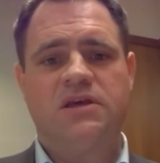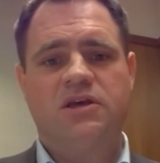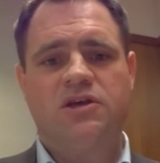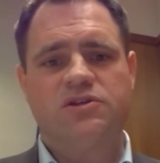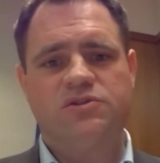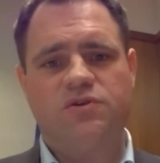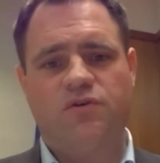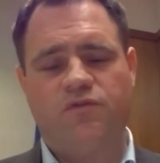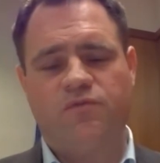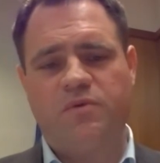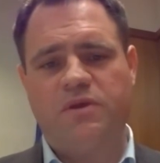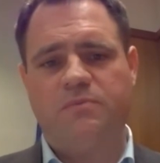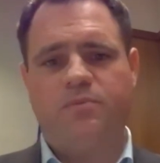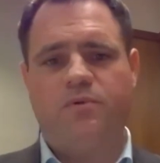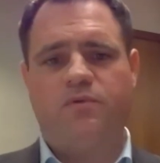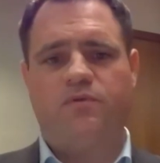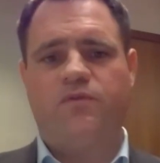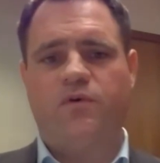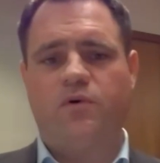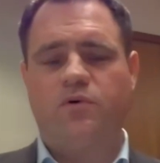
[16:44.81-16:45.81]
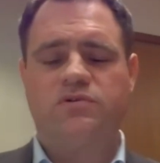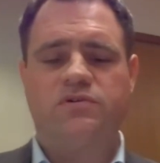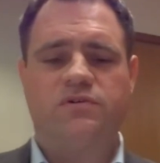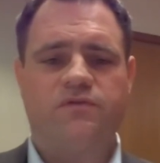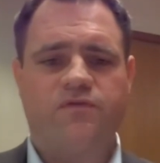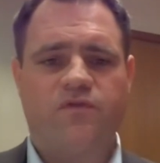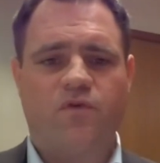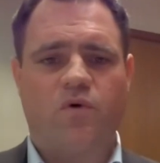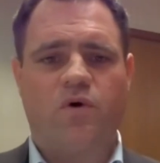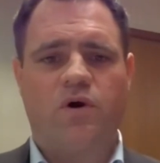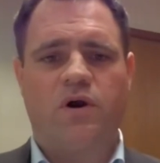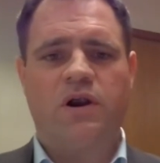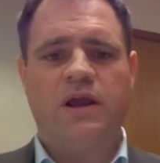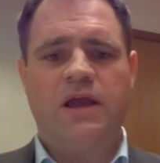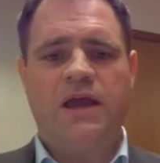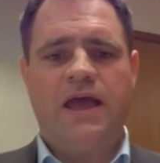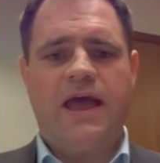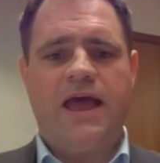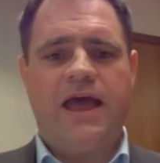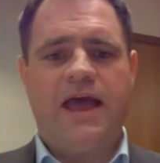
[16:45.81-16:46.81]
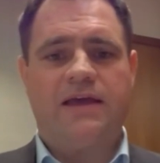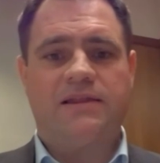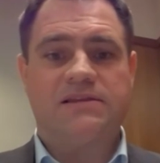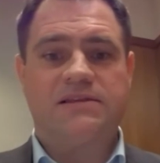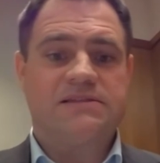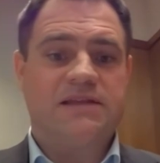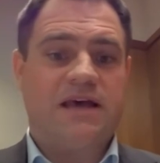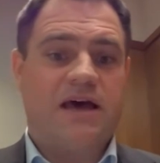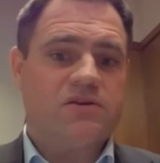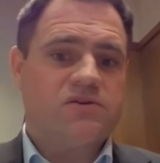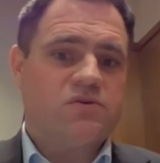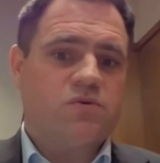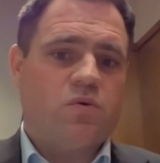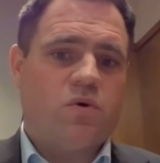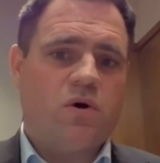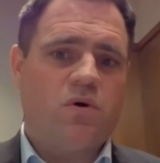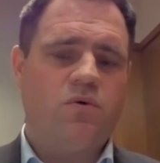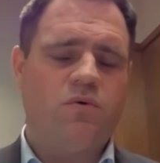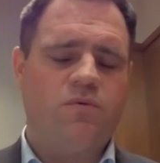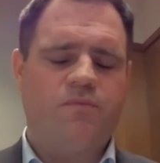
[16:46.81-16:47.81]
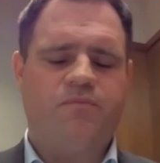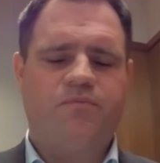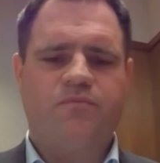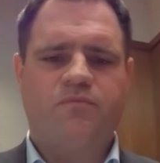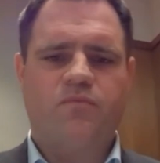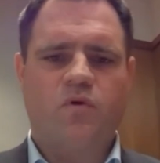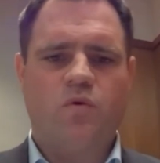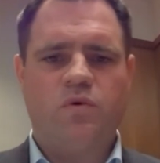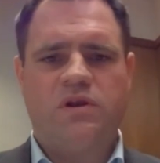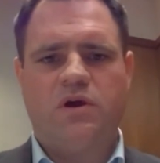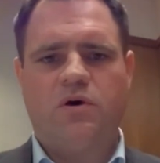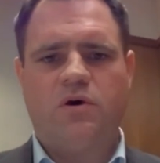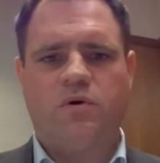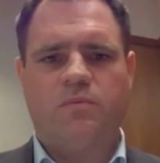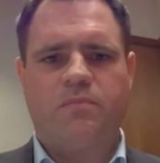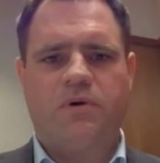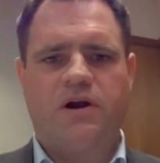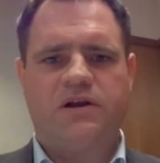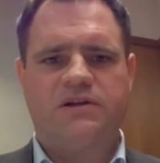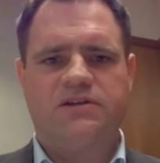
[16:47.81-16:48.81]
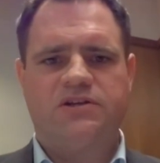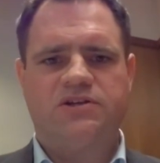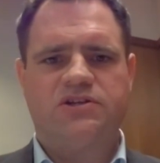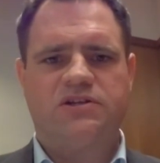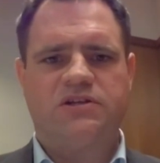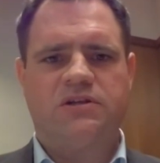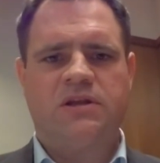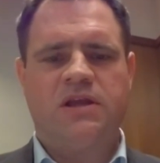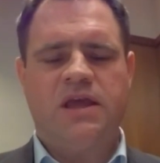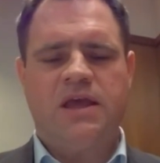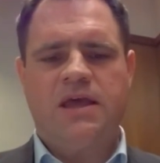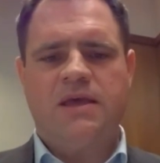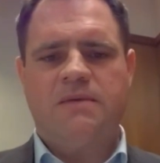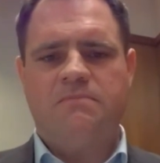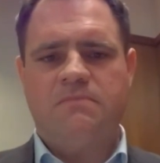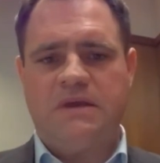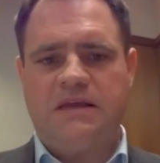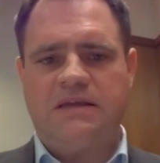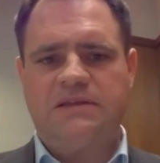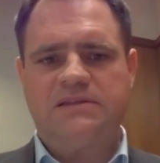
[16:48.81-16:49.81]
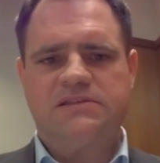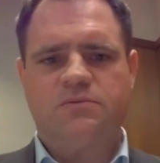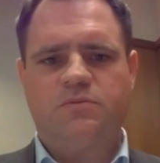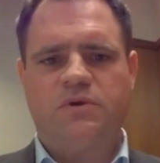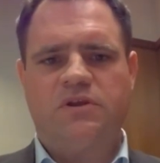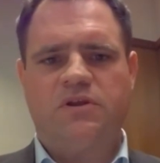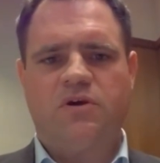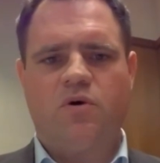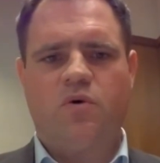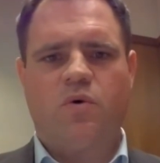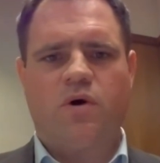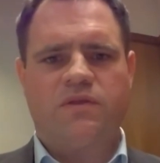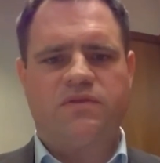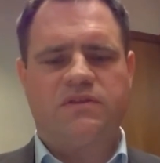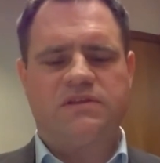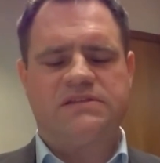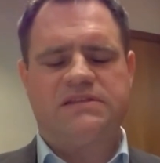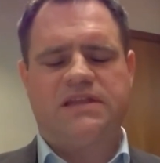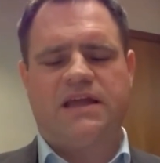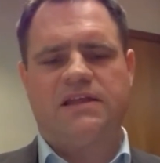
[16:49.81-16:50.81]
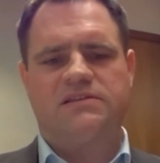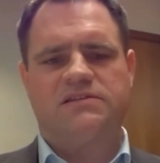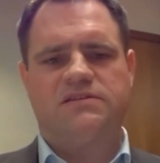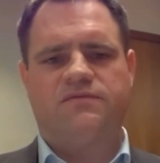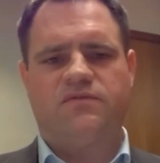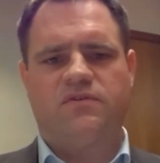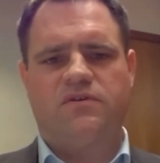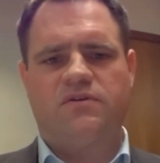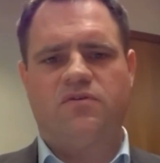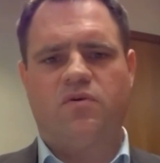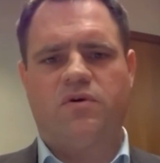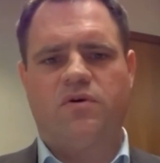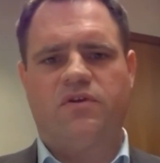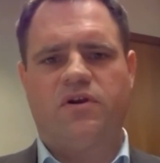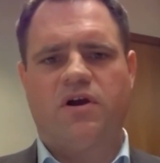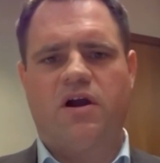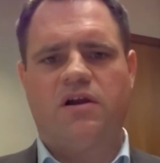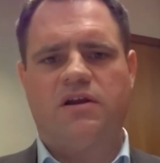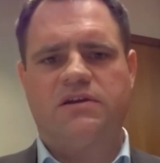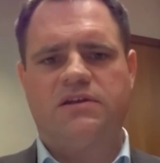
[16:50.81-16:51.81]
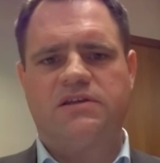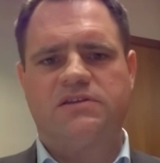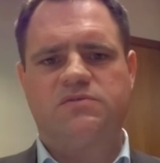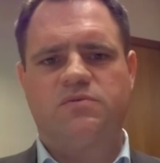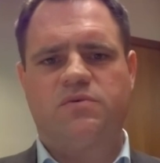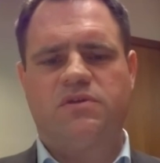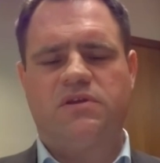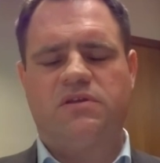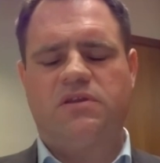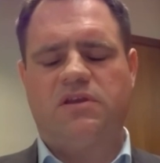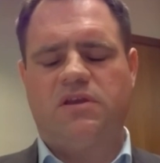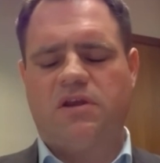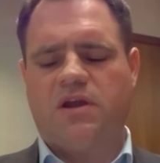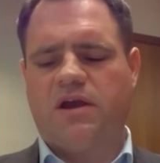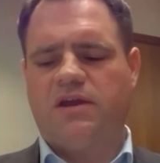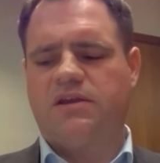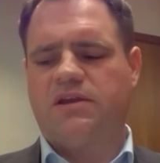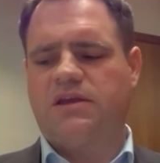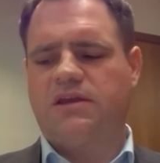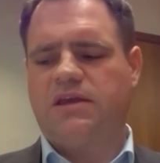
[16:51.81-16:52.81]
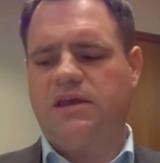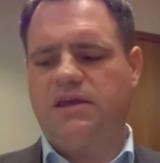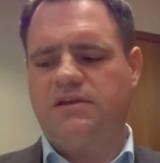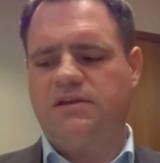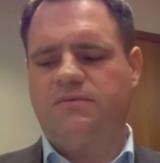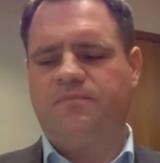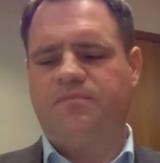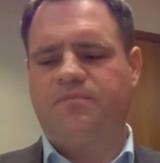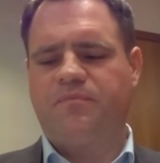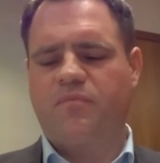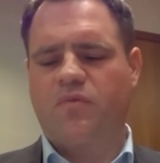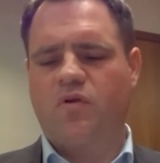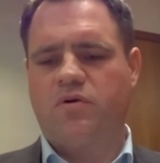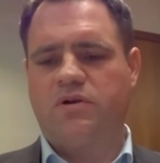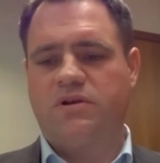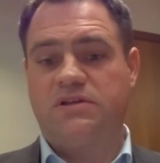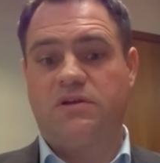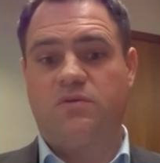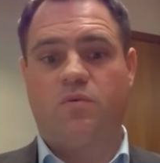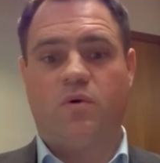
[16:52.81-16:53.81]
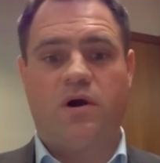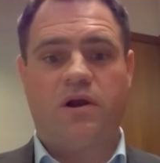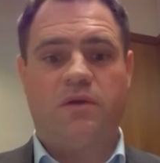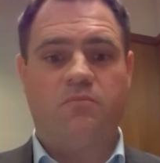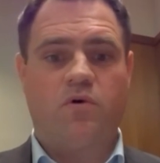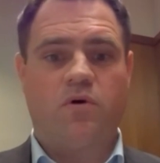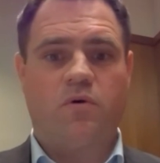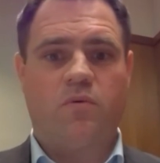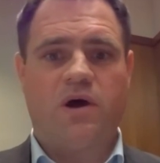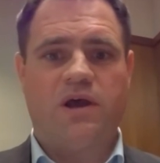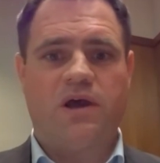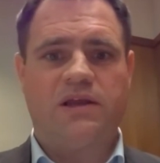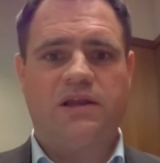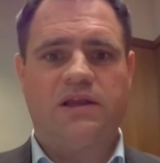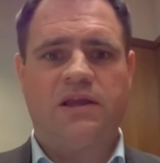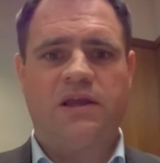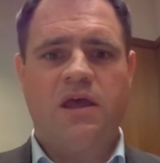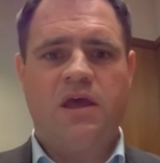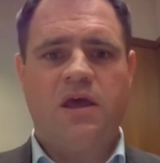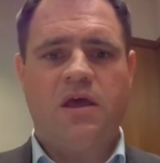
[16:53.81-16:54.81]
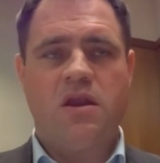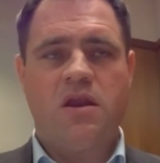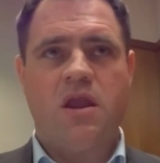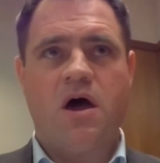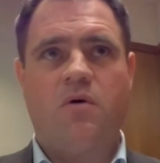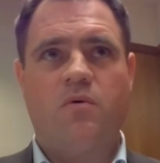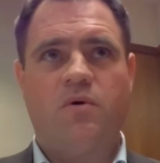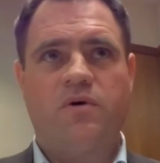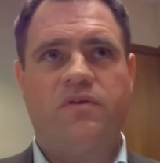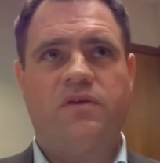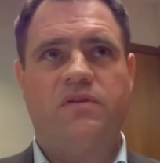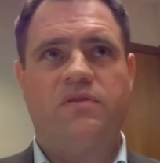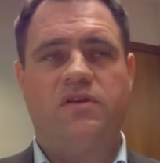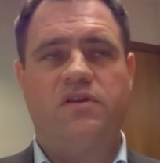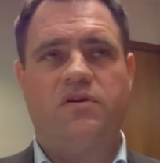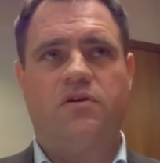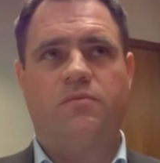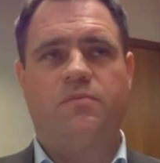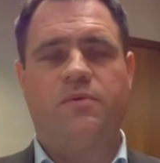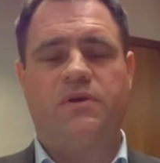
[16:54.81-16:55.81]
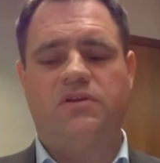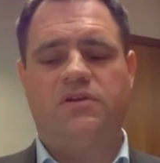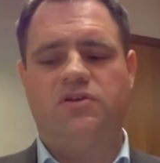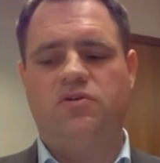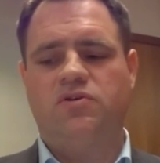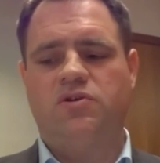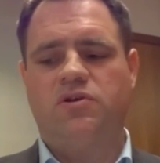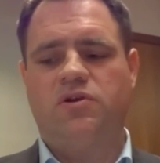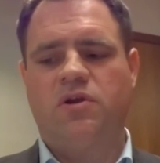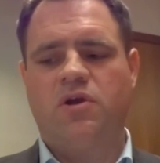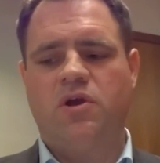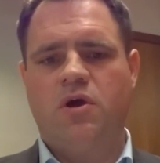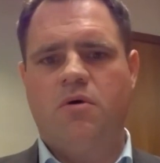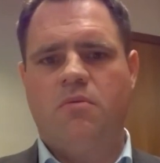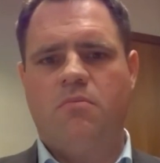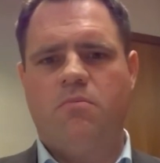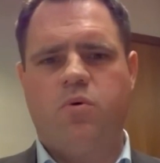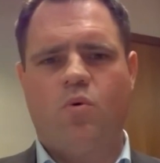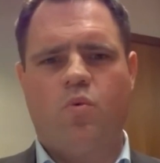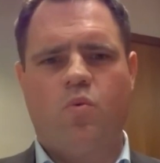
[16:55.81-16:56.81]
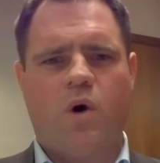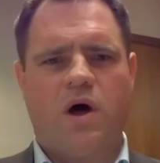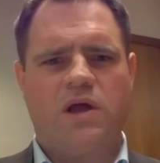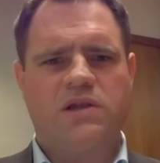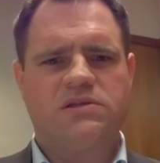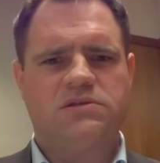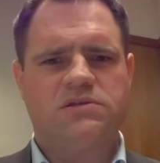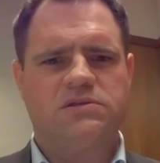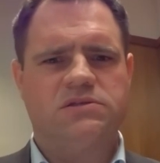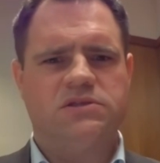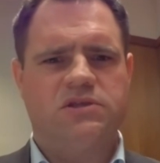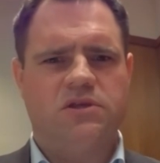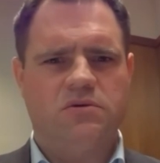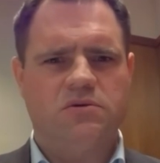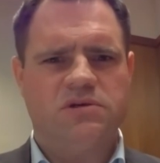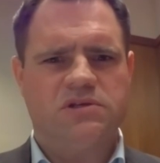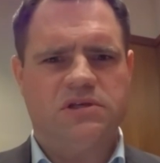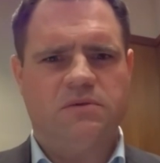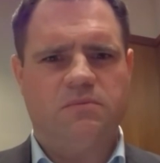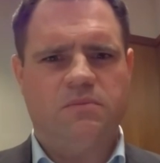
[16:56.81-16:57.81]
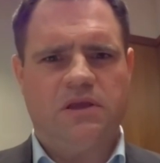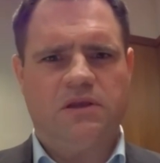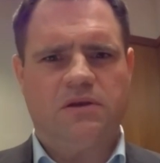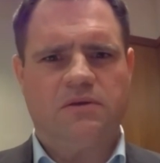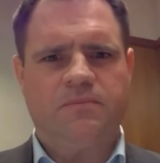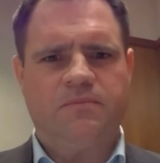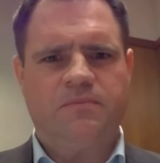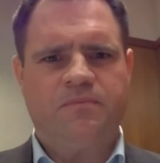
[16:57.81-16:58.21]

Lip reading: So if people voted for the status quo, we know what partition means, and we know what the stance of Northern Ireland is within the United Kingdom, or indeed more widely, not within the European Union. But what does unity mean?